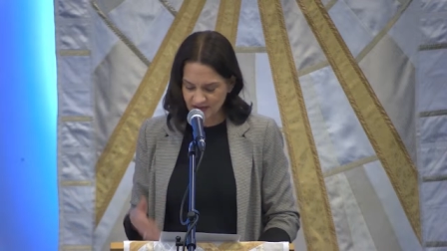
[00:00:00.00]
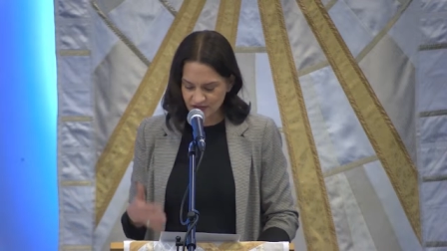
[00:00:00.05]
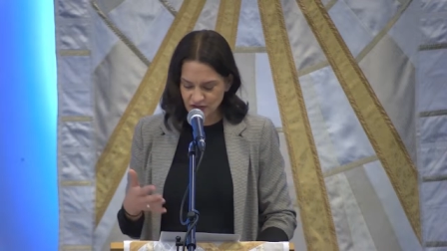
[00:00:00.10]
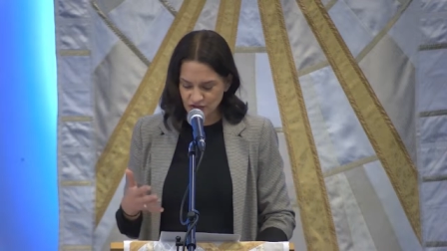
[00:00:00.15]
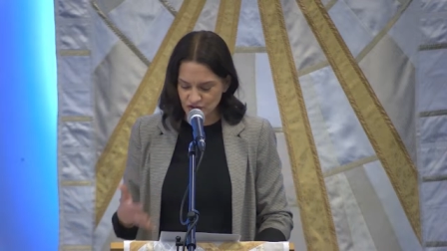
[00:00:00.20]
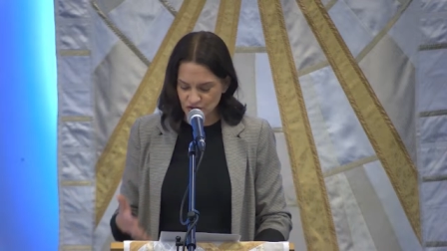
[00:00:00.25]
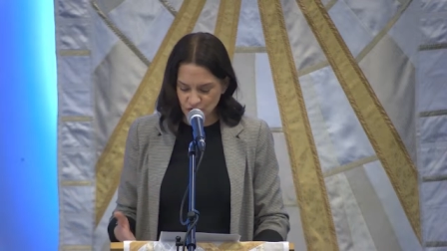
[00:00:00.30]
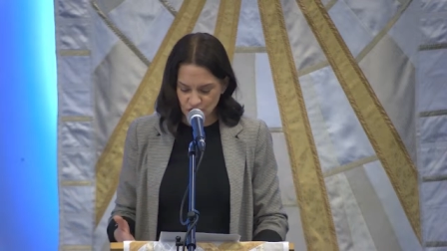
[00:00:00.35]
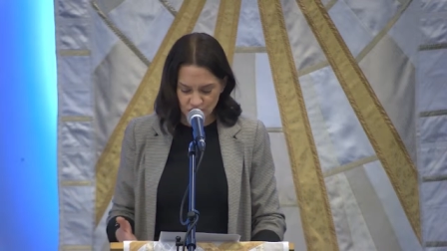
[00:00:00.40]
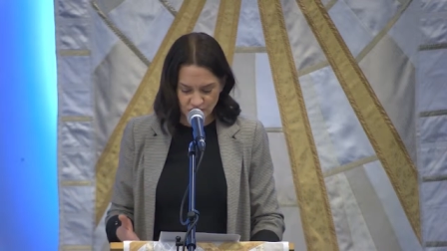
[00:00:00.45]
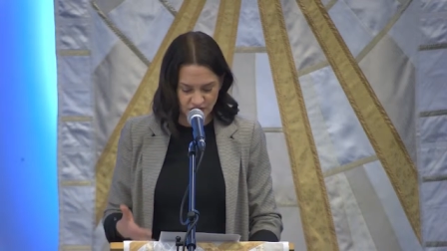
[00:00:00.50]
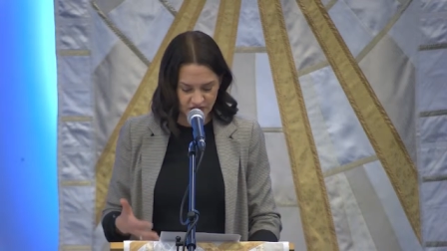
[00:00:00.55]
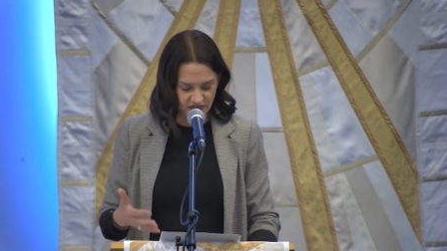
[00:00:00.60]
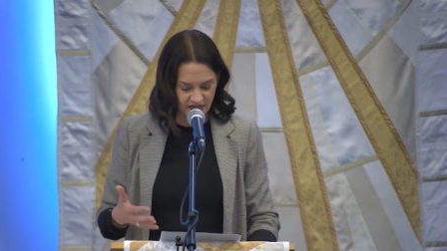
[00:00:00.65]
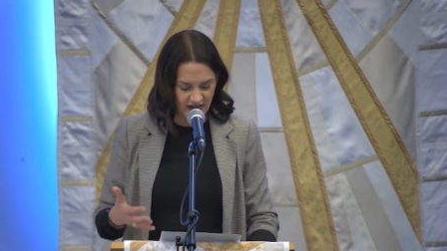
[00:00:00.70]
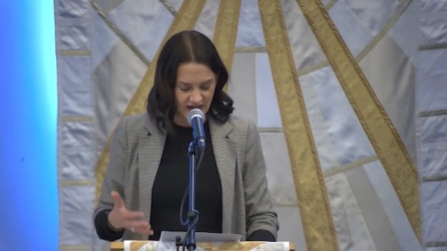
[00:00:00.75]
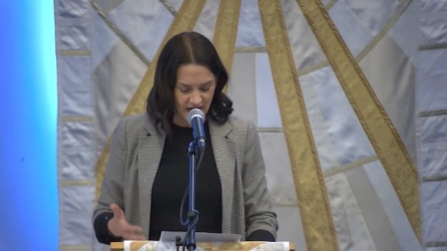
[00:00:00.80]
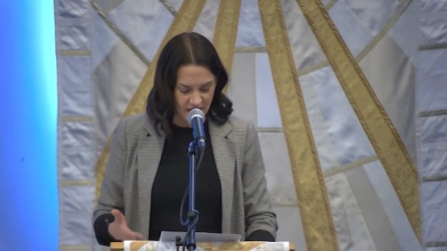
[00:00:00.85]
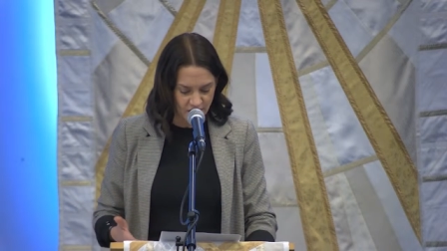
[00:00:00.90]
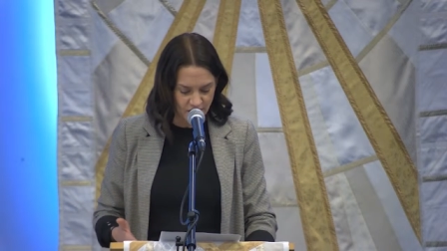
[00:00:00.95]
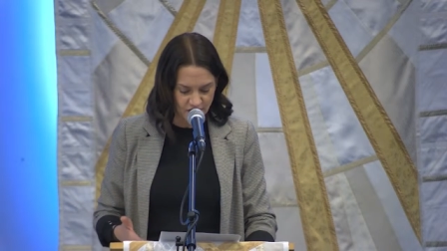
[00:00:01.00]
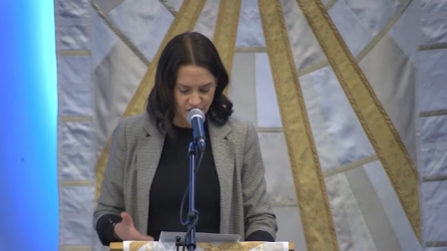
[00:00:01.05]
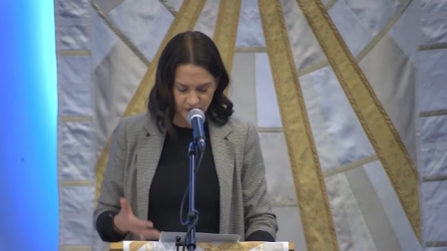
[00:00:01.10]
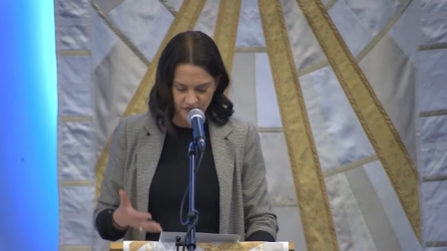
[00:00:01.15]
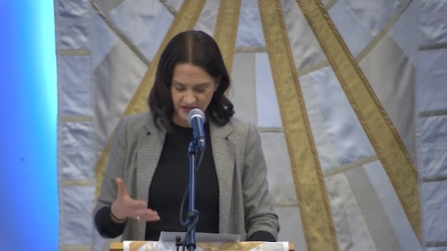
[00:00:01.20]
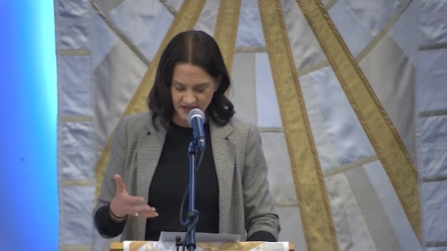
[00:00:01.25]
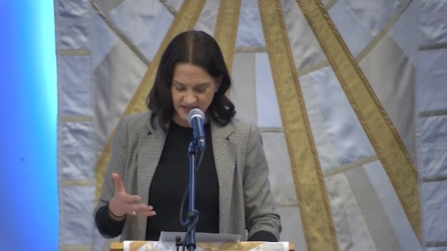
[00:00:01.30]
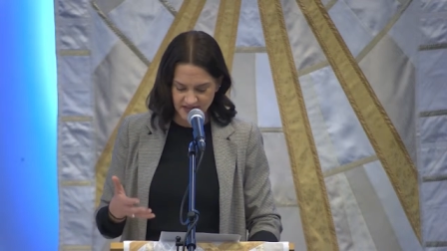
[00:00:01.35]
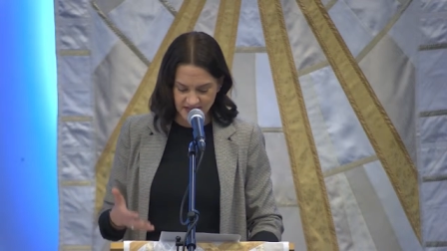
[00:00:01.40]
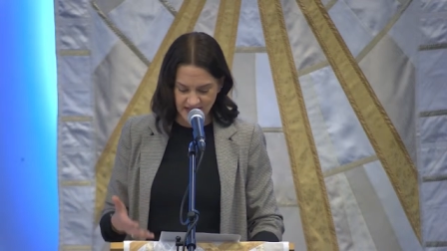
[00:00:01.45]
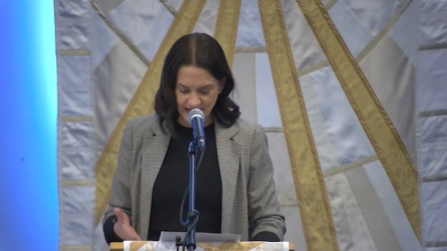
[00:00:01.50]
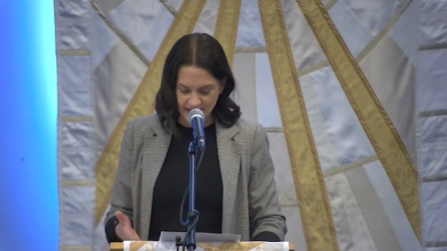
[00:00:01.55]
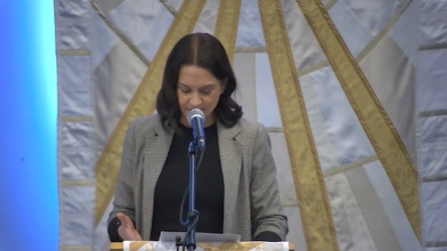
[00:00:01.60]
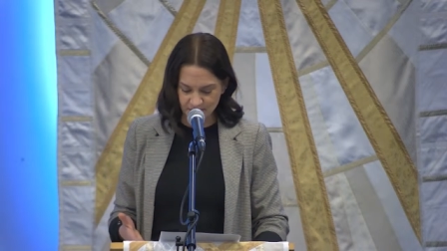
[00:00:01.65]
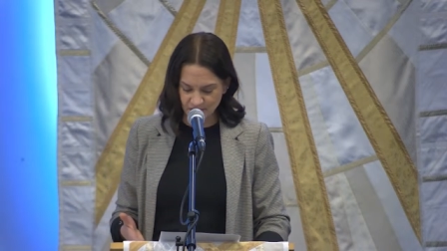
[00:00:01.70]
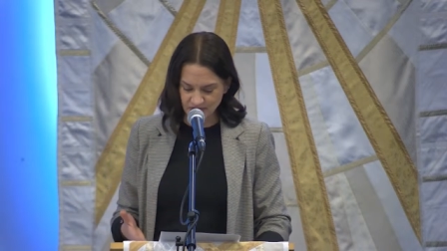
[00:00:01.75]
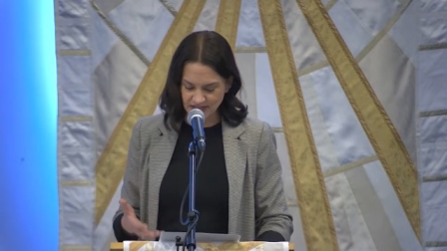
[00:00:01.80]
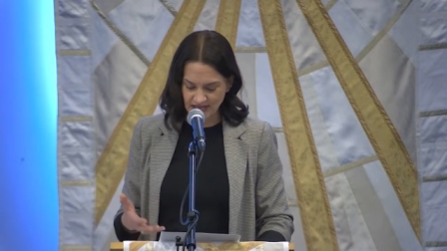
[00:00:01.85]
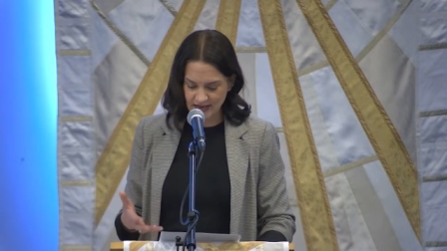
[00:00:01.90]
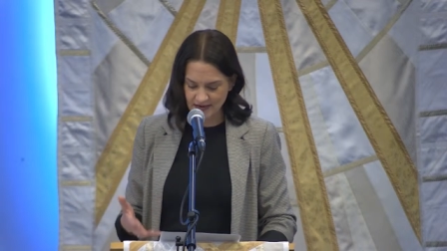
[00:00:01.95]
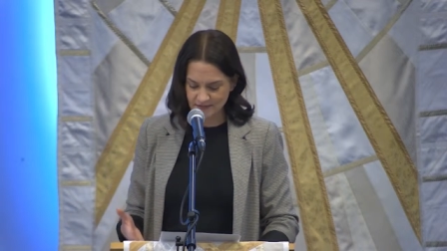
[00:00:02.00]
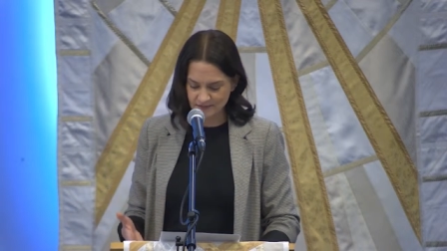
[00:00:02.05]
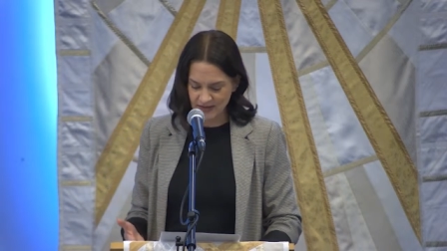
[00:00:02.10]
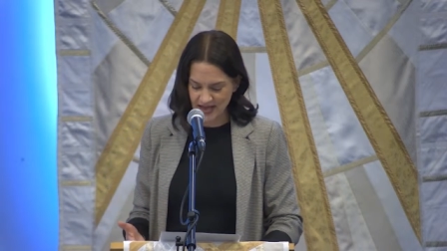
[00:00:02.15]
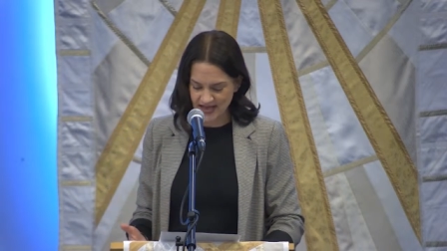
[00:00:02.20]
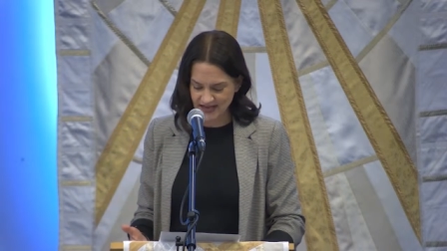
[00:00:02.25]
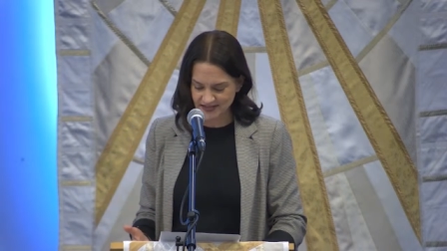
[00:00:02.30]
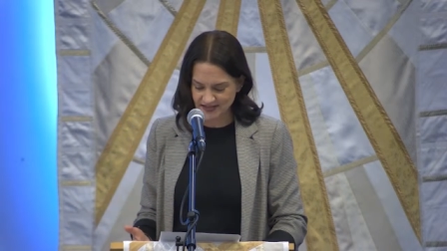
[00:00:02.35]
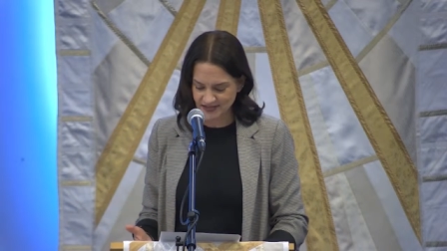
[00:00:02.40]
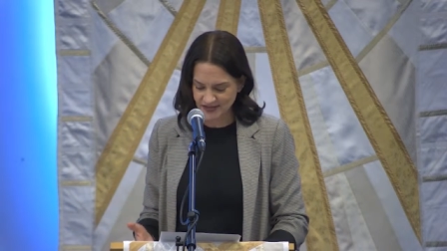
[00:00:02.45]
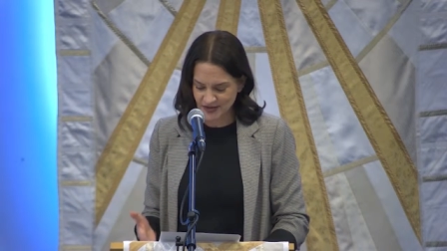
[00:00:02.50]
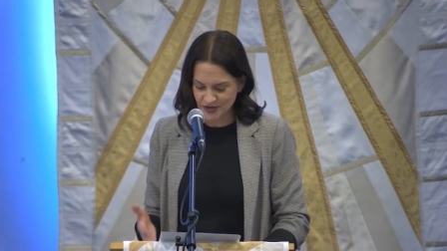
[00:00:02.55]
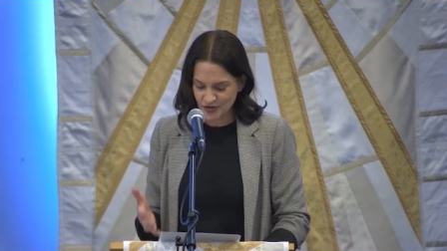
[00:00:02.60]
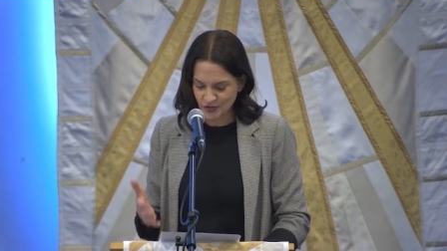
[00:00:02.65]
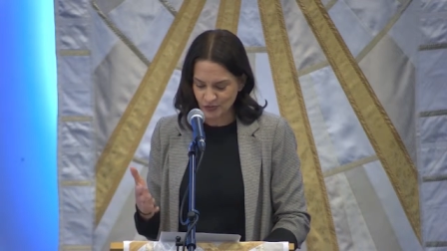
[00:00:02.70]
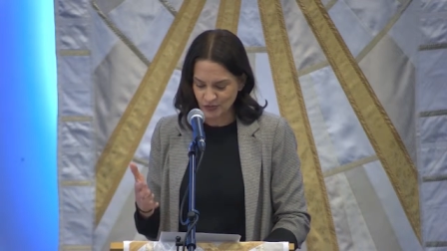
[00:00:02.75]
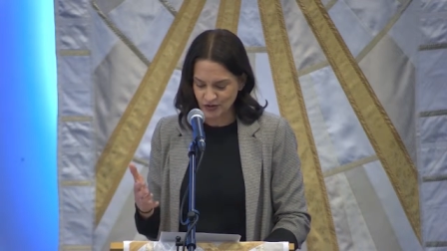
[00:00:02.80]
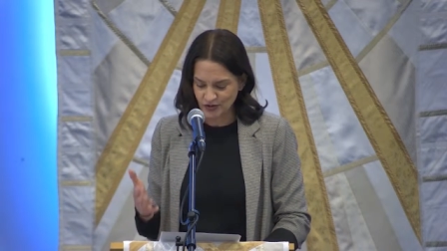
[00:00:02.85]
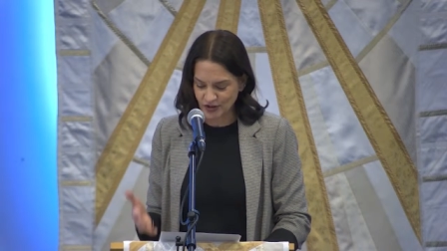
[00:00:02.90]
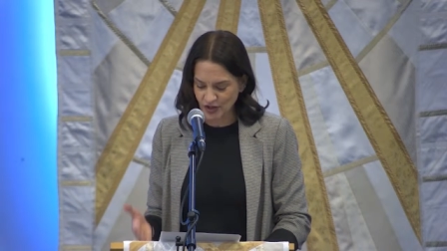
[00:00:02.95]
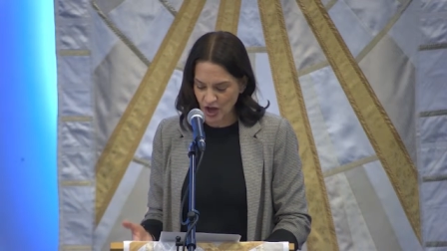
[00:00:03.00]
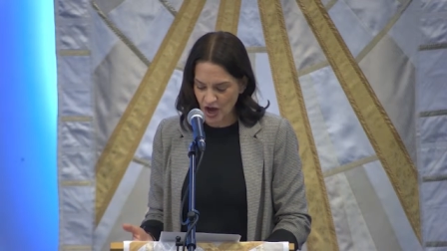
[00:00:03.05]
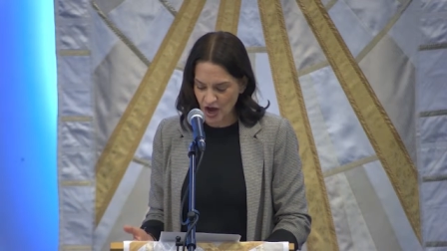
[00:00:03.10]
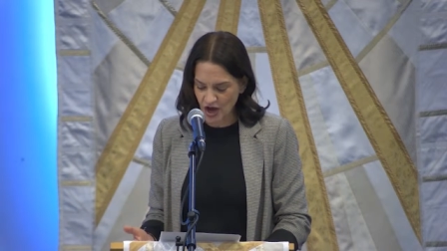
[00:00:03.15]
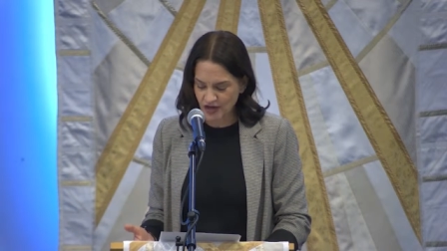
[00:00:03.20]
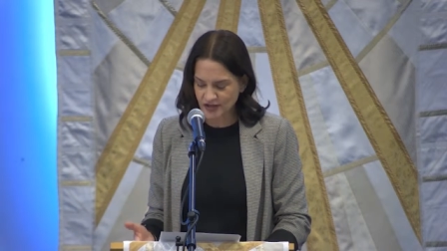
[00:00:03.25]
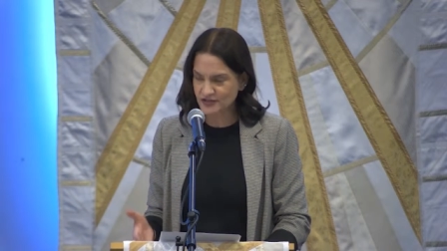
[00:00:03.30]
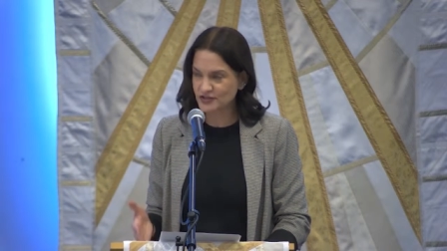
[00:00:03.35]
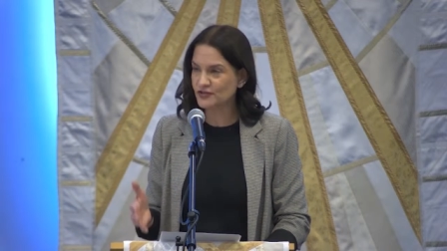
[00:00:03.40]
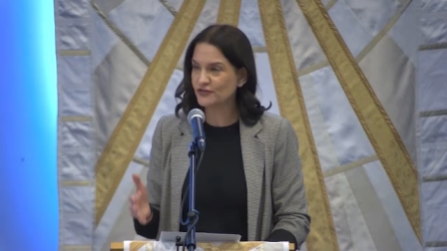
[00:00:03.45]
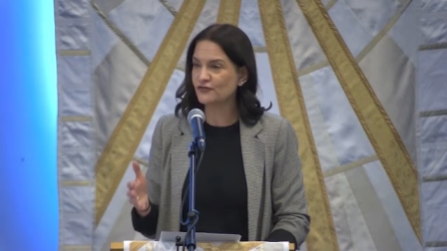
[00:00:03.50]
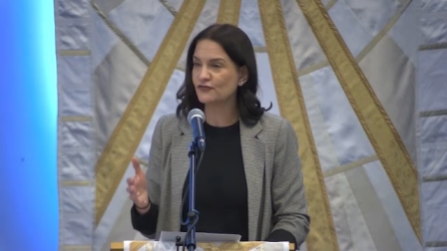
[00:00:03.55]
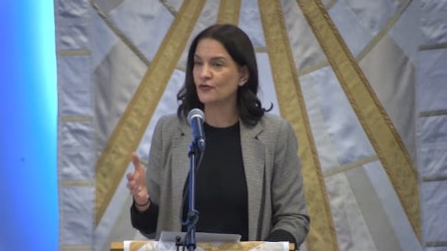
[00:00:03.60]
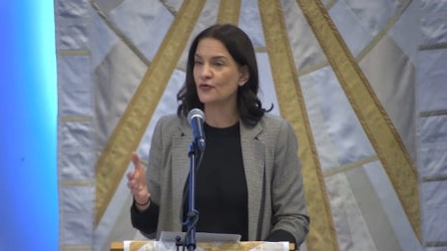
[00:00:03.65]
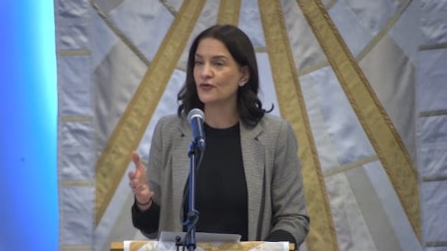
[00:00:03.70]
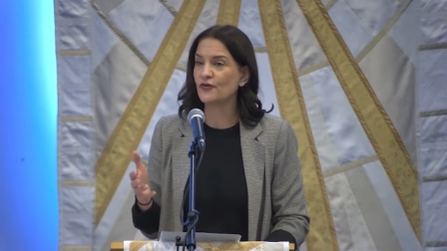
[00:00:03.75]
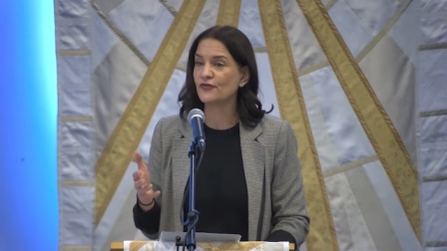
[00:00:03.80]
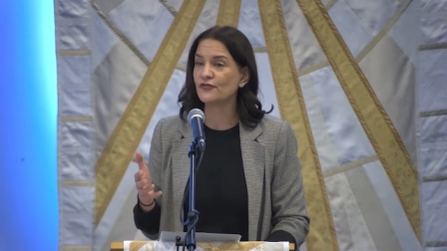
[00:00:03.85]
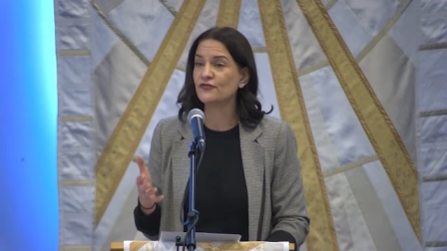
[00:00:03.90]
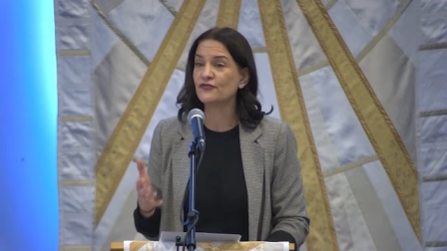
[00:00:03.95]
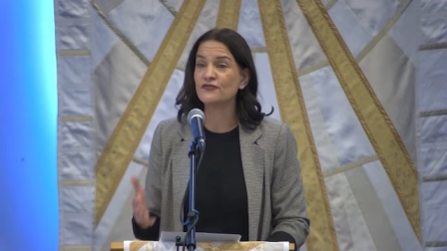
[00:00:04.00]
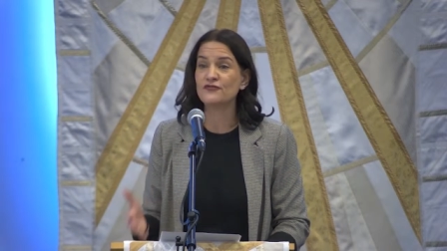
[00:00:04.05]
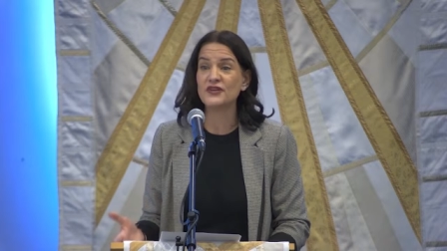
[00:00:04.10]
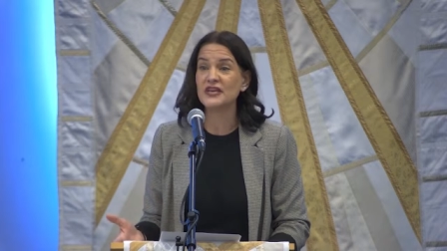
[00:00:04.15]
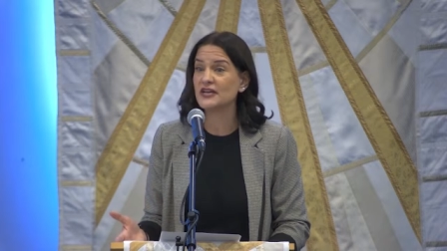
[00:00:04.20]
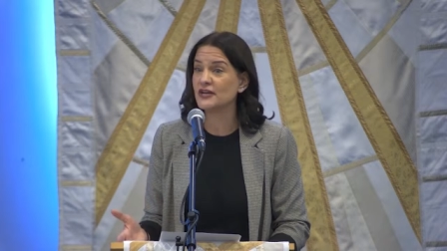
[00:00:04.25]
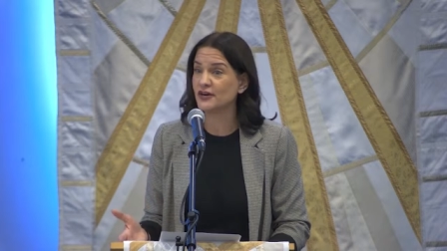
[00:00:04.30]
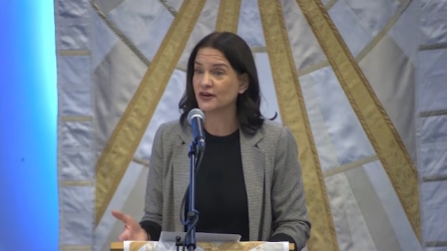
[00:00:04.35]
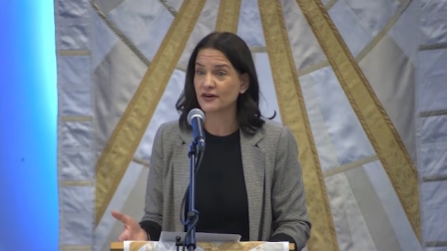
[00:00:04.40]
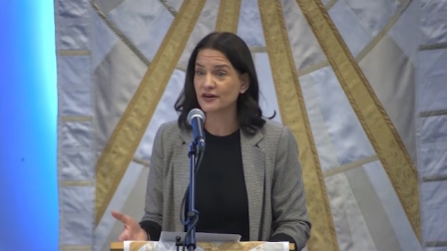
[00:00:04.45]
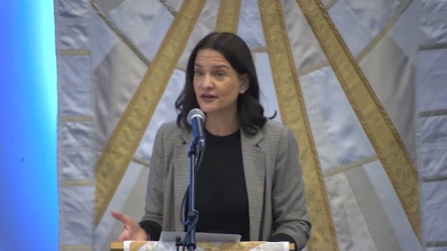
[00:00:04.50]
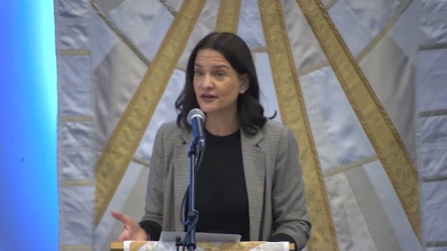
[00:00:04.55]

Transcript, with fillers: and the doors of the house where the disciples had met were locked for fear